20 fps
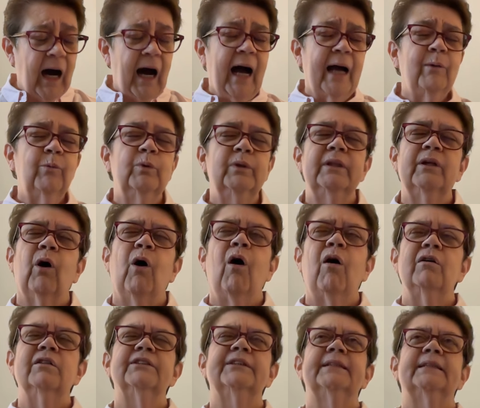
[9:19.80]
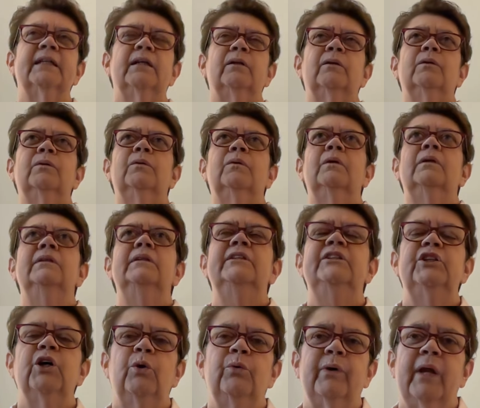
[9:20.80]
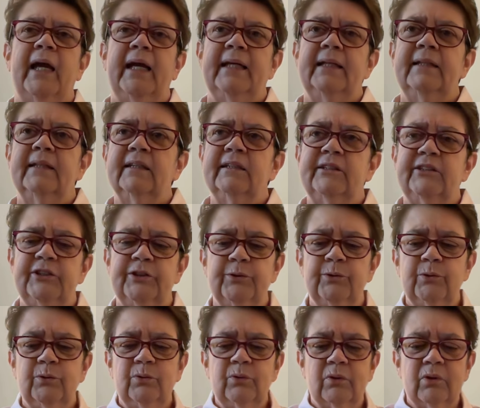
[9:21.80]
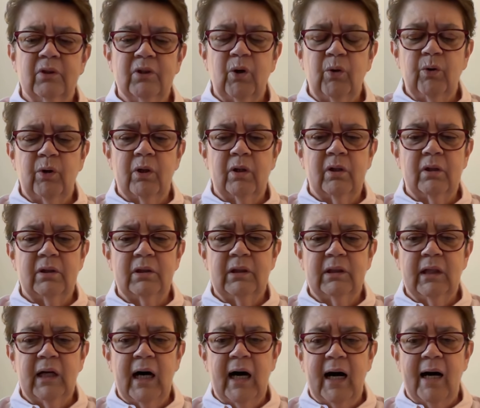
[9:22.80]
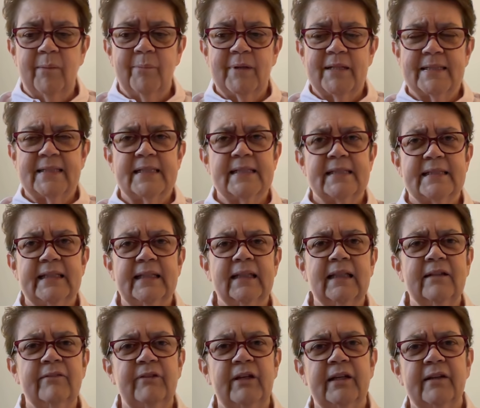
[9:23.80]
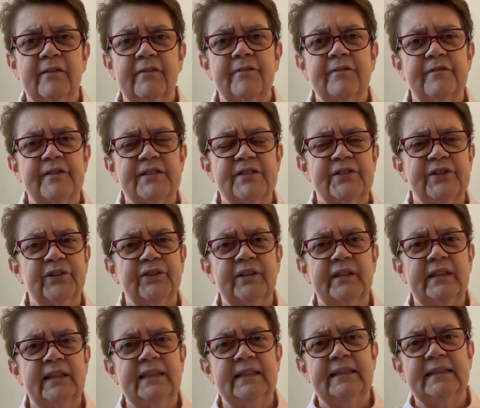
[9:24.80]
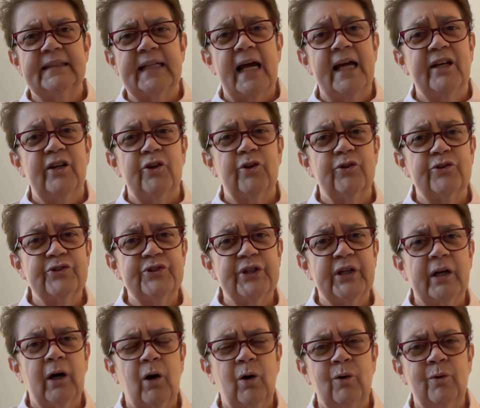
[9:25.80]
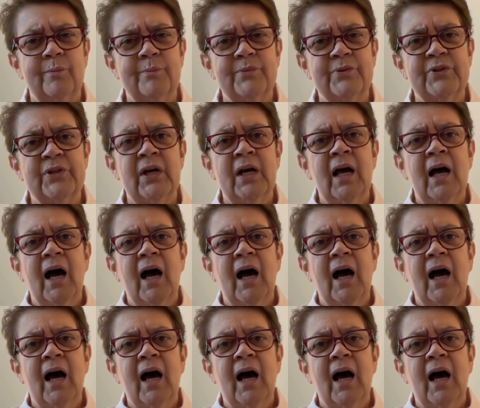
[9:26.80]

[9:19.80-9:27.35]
I would also donate to local assisted living facilities and nursing homes.